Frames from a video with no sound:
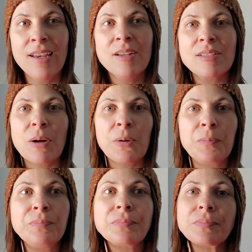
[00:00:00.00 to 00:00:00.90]

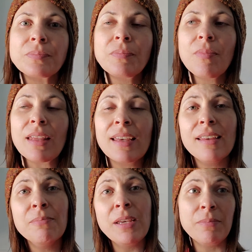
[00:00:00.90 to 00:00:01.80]
So
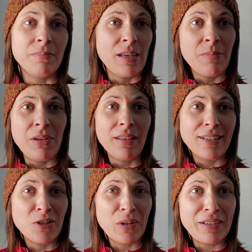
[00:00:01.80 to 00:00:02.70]
maybe you'd like
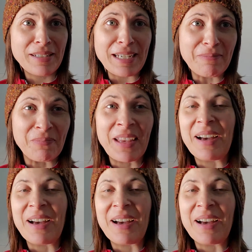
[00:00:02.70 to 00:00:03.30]
to join our team.